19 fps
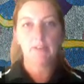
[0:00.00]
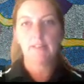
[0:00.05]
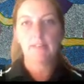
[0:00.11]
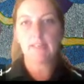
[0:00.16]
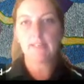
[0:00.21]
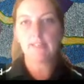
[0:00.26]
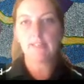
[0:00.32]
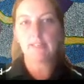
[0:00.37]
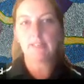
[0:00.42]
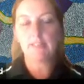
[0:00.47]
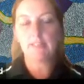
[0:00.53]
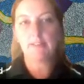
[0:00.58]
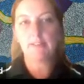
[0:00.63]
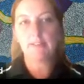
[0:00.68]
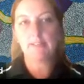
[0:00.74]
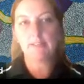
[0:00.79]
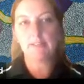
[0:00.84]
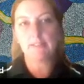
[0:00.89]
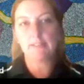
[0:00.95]
that it,
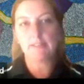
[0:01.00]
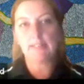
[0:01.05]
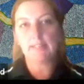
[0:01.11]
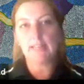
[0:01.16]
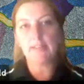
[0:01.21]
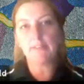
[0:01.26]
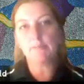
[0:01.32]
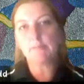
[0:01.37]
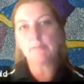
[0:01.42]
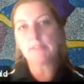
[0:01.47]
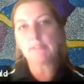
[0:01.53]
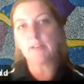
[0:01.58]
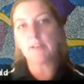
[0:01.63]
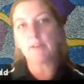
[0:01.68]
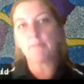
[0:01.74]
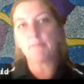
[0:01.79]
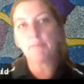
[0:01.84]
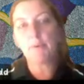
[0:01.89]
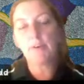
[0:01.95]
there's a Latham
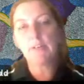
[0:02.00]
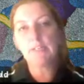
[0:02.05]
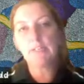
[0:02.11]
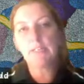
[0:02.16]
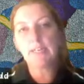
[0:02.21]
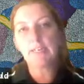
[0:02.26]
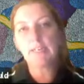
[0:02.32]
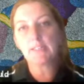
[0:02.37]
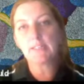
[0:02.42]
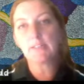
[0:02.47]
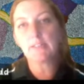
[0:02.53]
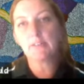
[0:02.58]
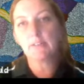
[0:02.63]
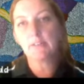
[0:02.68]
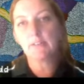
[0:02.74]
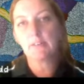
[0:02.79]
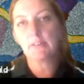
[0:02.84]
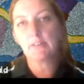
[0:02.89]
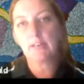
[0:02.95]
Snipe project
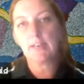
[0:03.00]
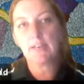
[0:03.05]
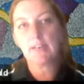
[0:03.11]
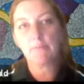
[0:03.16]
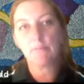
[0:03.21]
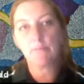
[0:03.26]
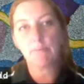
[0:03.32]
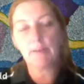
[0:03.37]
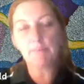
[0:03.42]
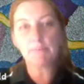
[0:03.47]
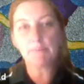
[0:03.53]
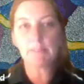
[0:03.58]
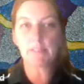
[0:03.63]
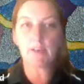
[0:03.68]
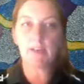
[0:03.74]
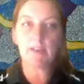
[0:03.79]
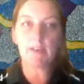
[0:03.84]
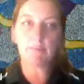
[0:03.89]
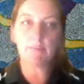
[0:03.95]
um,
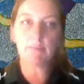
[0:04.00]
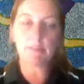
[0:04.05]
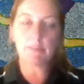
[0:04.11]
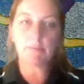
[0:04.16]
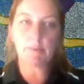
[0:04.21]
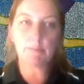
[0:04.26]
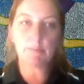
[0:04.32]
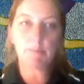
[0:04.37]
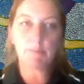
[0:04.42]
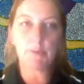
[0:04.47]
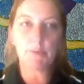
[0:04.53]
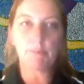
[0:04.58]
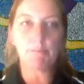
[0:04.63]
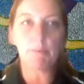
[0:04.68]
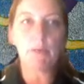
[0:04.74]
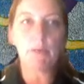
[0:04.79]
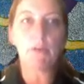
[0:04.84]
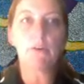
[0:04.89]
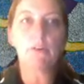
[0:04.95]
website, which we put a
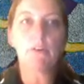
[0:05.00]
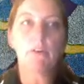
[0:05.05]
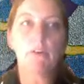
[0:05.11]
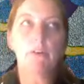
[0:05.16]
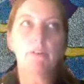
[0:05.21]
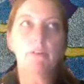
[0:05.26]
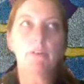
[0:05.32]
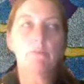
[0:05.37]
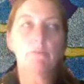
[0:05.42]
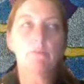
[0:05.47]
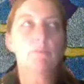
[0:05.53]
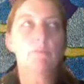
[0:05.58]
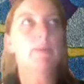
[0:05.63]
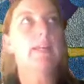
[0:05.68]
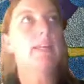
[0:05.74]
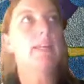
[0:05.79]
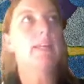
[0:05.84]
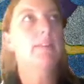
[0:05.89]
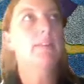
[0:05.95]
blog on.
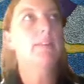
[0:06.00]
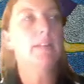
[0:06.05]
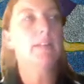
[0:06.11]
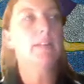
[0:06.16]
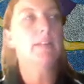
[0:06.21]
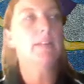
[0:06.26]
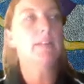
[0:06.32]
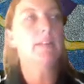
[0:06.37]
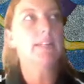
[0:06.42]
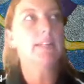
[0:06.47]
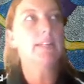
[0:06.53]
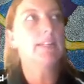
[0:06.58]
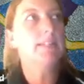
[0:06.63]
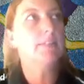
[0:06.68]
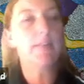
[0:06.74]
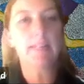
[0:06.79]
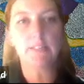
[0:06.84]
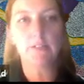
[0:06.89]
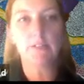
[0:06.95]
We the
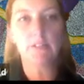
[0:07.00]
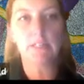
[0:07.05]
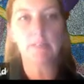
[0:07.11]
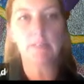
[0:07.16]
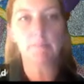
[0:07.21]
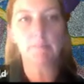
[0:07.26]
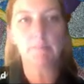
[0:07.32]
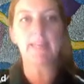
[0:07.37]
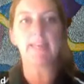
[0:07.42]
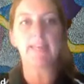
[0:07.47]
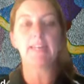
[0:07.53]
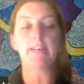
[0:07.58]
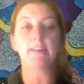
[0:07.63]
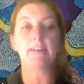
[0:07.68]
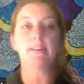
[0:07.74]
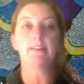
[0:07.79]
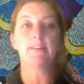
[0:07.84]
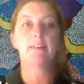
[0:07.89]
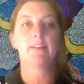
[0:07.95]
collective we. It's usually
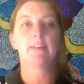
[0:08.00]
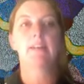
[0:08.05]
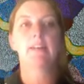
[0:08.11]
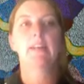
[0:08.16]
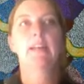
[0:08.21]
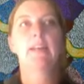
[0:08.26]
Birgitta.